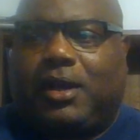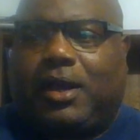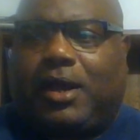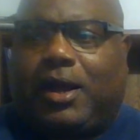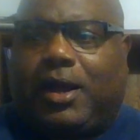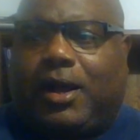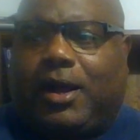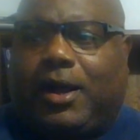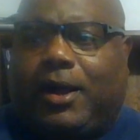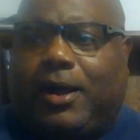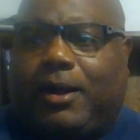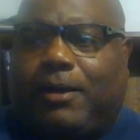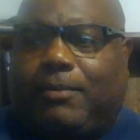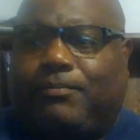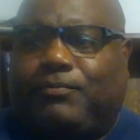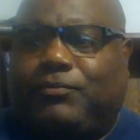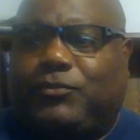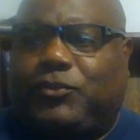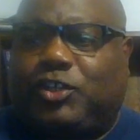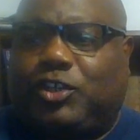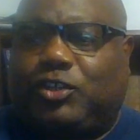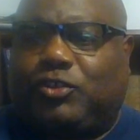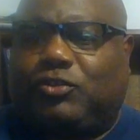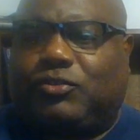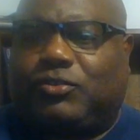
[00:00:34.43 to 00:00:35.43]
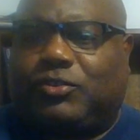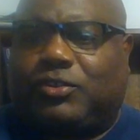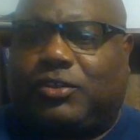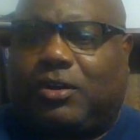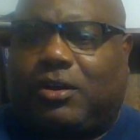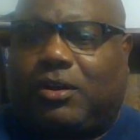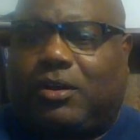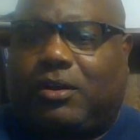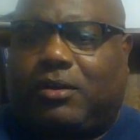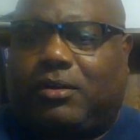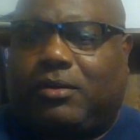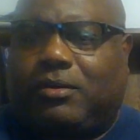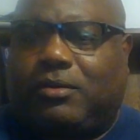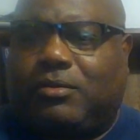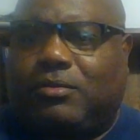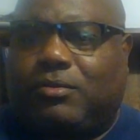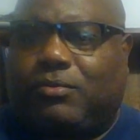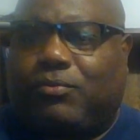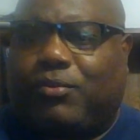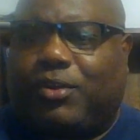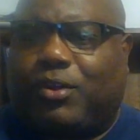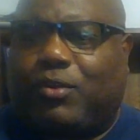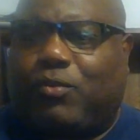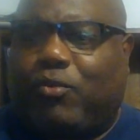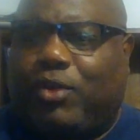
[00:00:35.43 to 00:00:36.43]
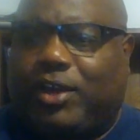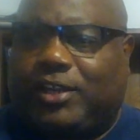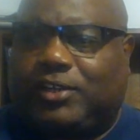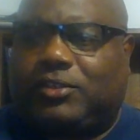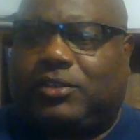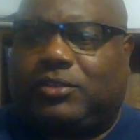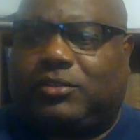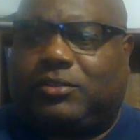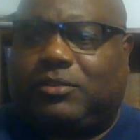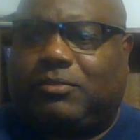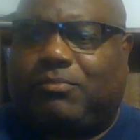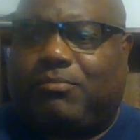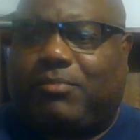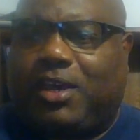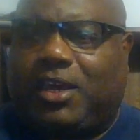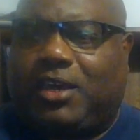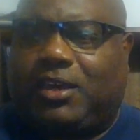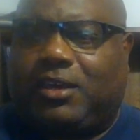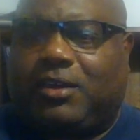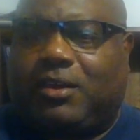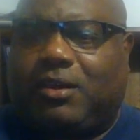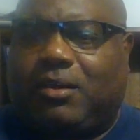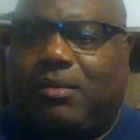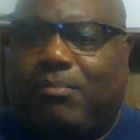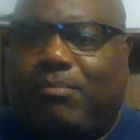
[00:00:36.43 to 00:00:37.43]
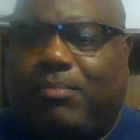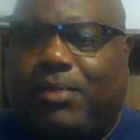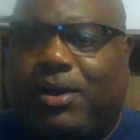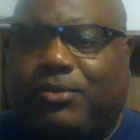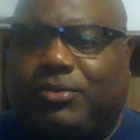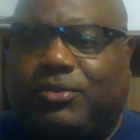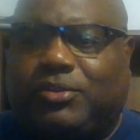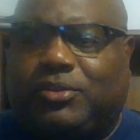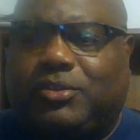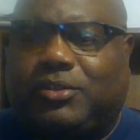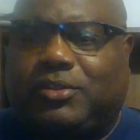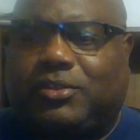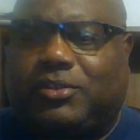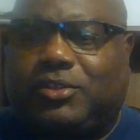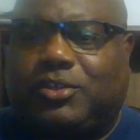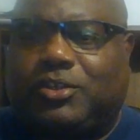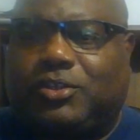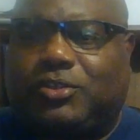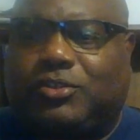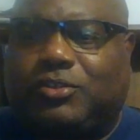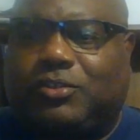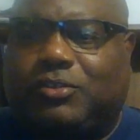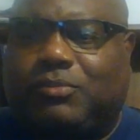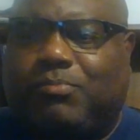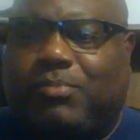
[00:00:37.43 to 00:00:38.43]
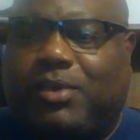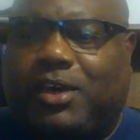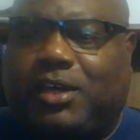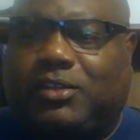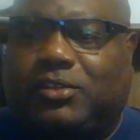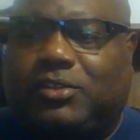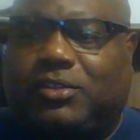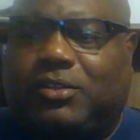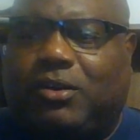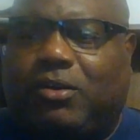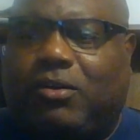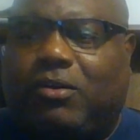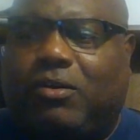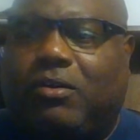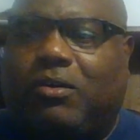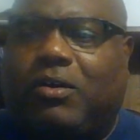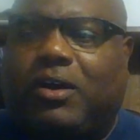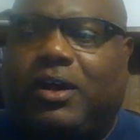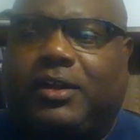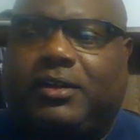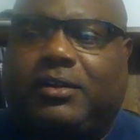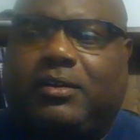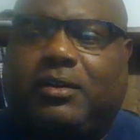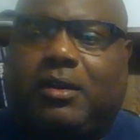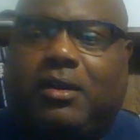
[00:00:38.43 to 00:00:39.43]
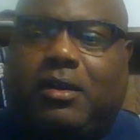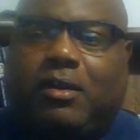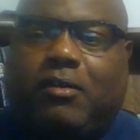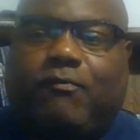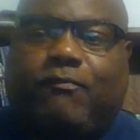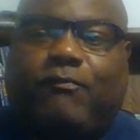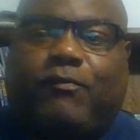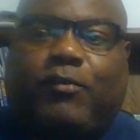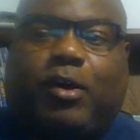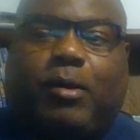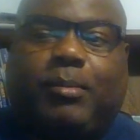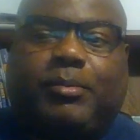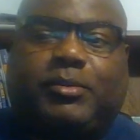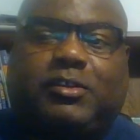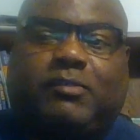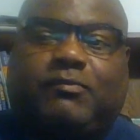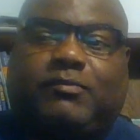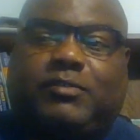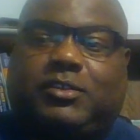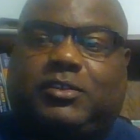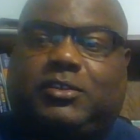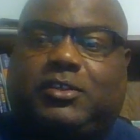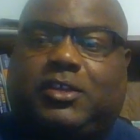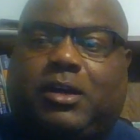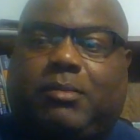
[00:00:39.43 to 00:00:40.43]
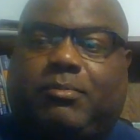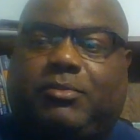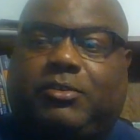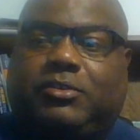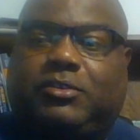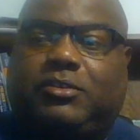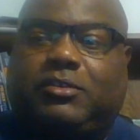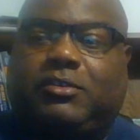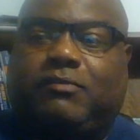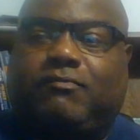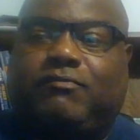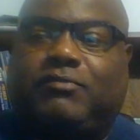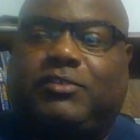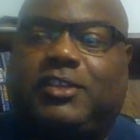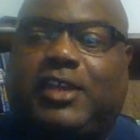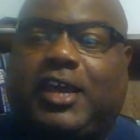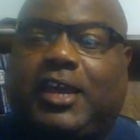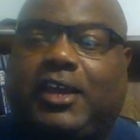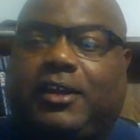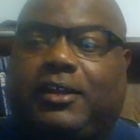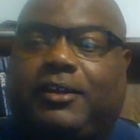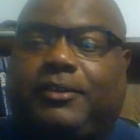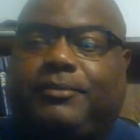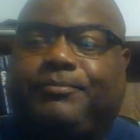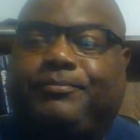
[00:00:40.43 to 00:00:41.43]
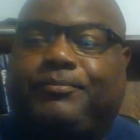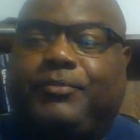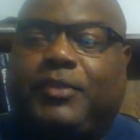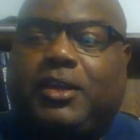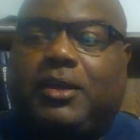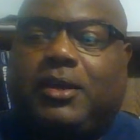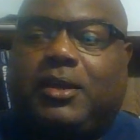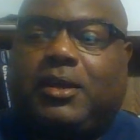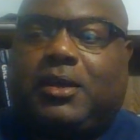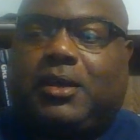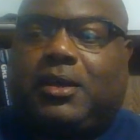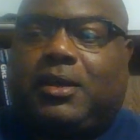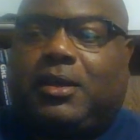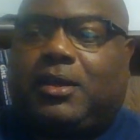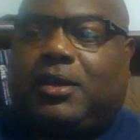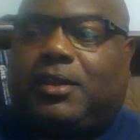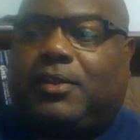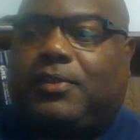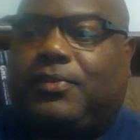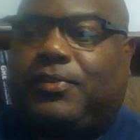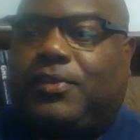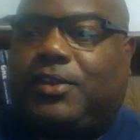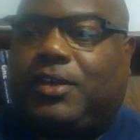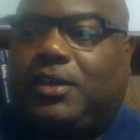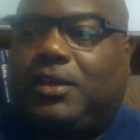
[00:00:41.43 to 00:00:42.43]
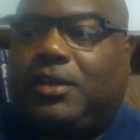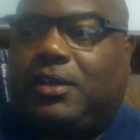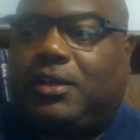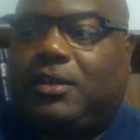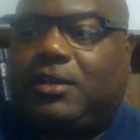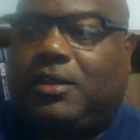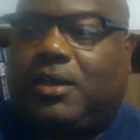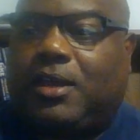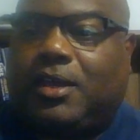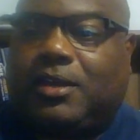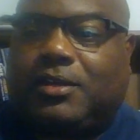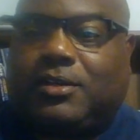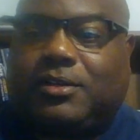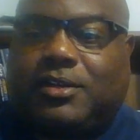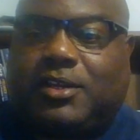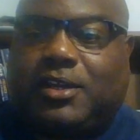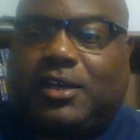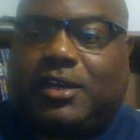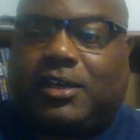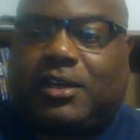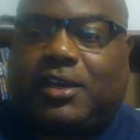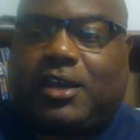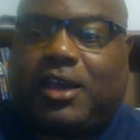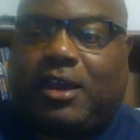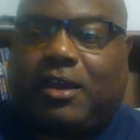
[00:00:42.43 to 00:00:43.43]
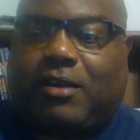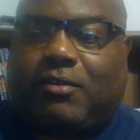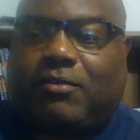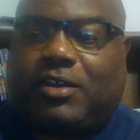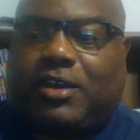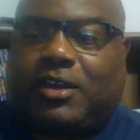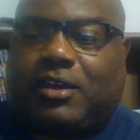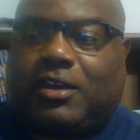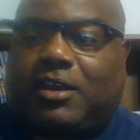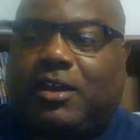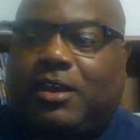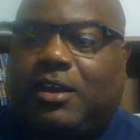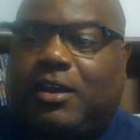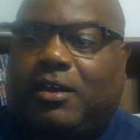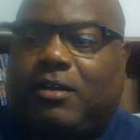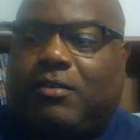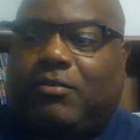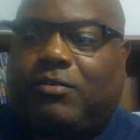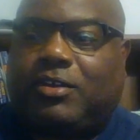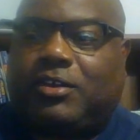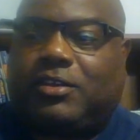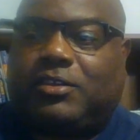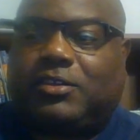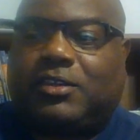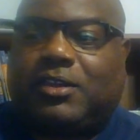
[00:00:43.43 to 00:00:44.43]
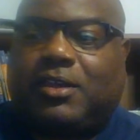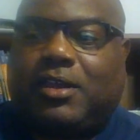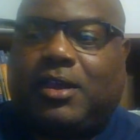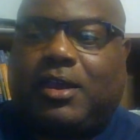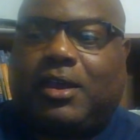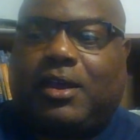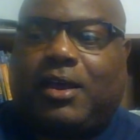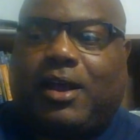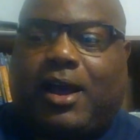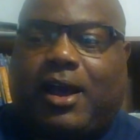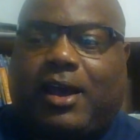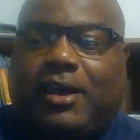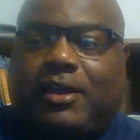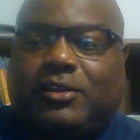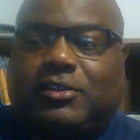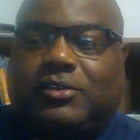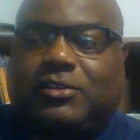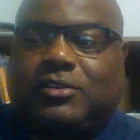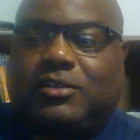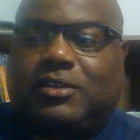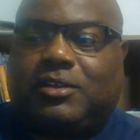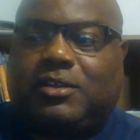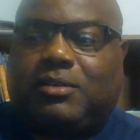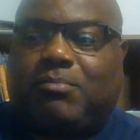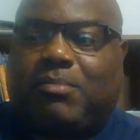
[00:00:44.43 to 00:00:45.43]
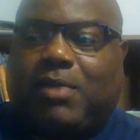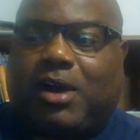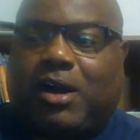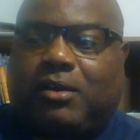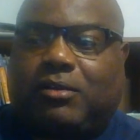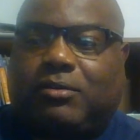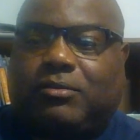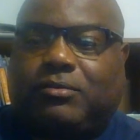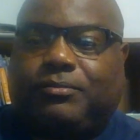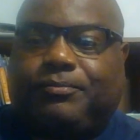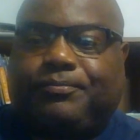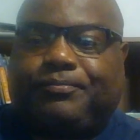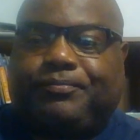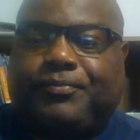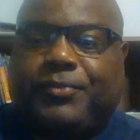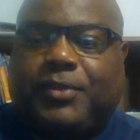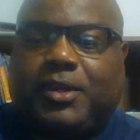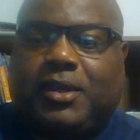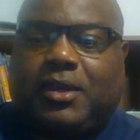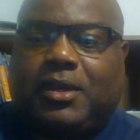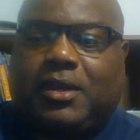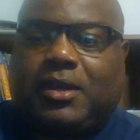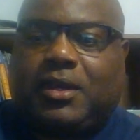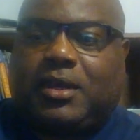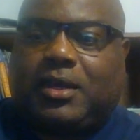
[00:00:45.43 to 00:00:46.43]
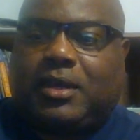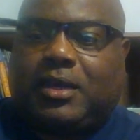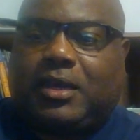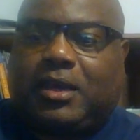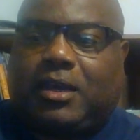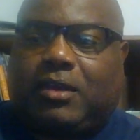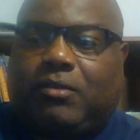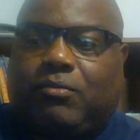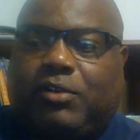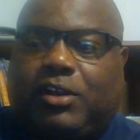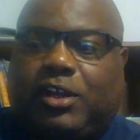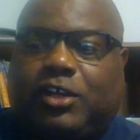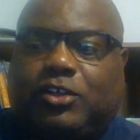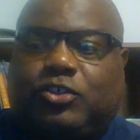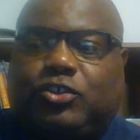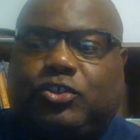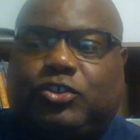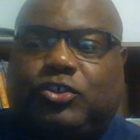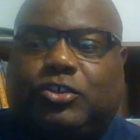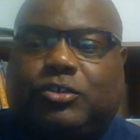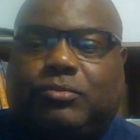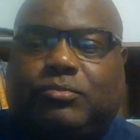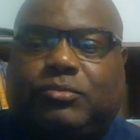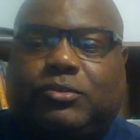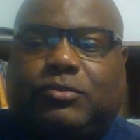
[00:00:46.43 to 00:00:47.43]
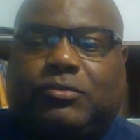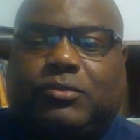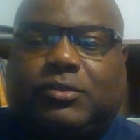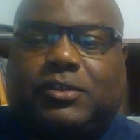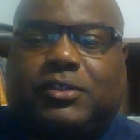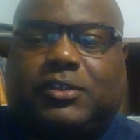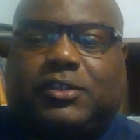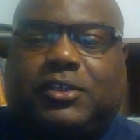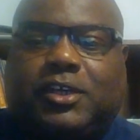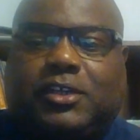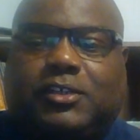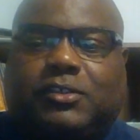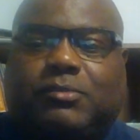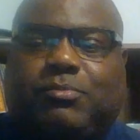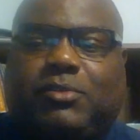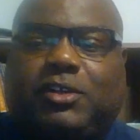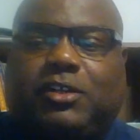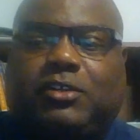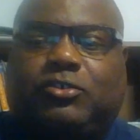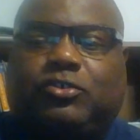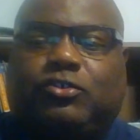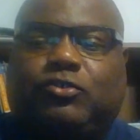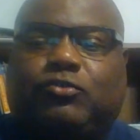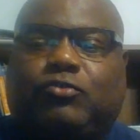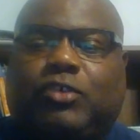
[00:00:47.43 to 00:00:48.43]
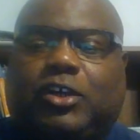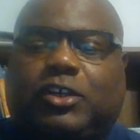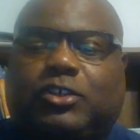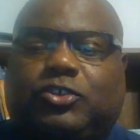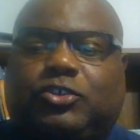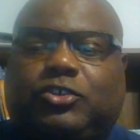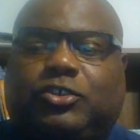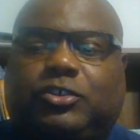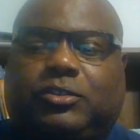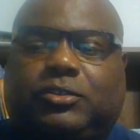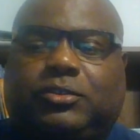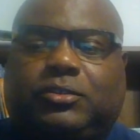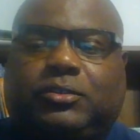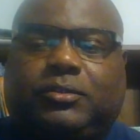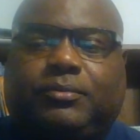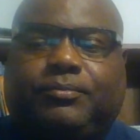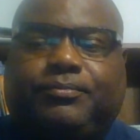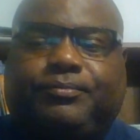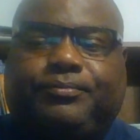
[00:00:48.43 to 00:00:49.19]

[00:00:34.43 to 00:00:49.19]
Um, teachers are requested to make most decisions based on formative and summative data. The Dick Carey, and Carey's ISD model in relationship to assessment instruction,